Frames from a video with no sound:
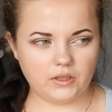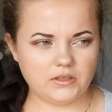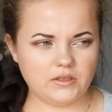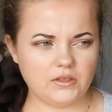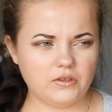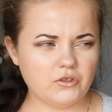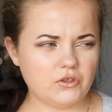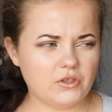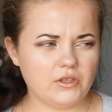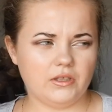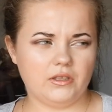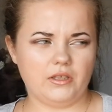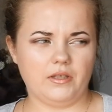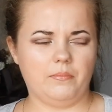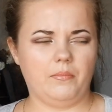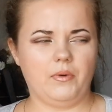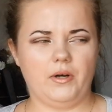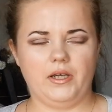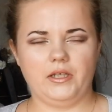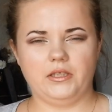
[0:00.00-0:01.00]
It's usually
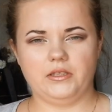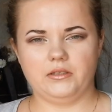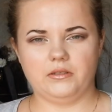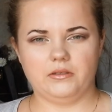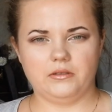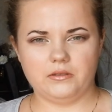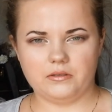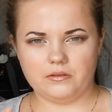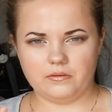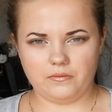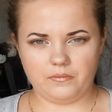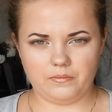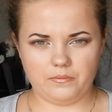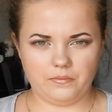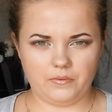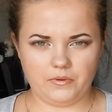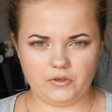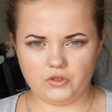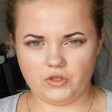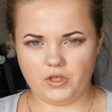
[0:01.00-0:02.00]
the price of
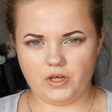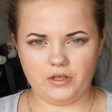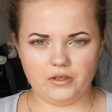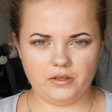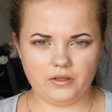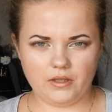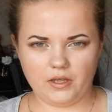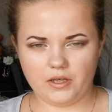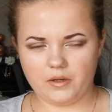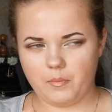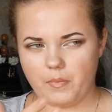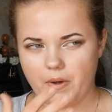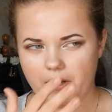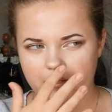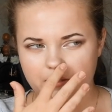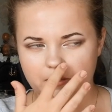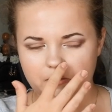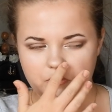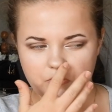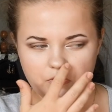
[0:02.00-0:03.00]
which I like
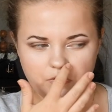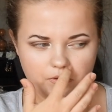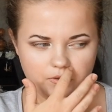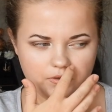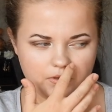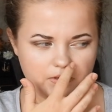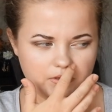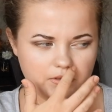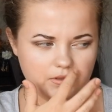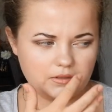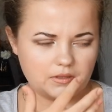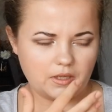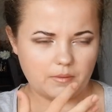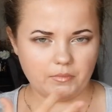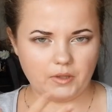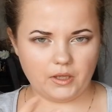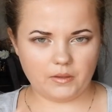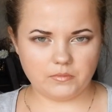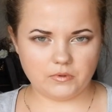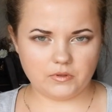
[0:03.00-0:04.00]
buy the shoes.
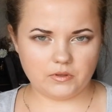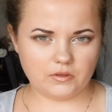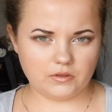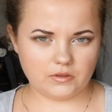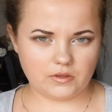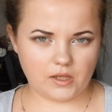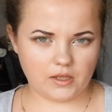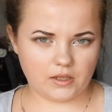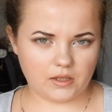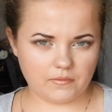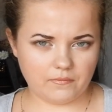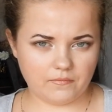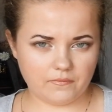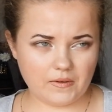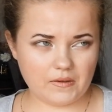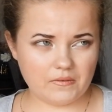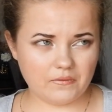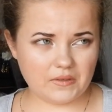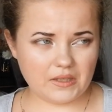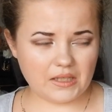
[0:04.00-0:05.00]
Sometimes it's like
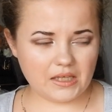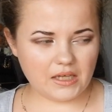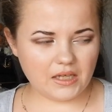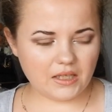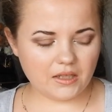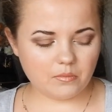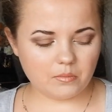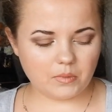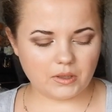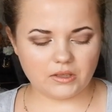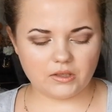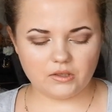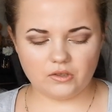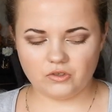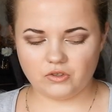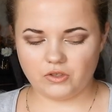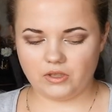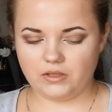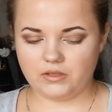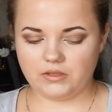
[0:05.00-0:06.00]
fifteen, but
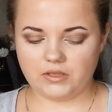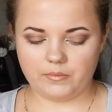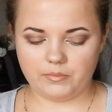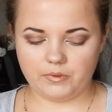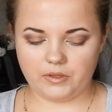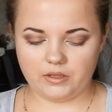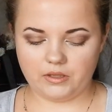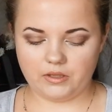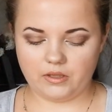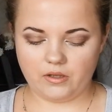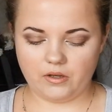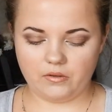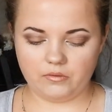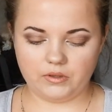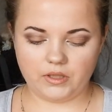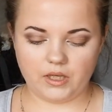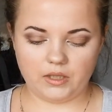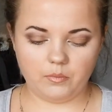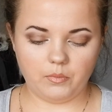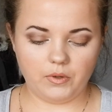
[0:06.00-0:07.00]
usually it's something
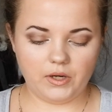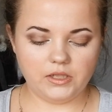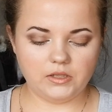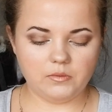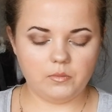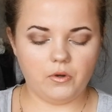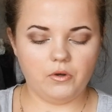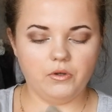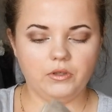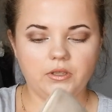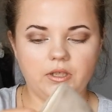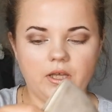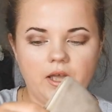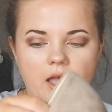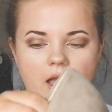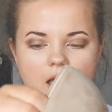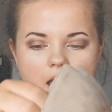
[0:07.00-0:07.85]
around that price point.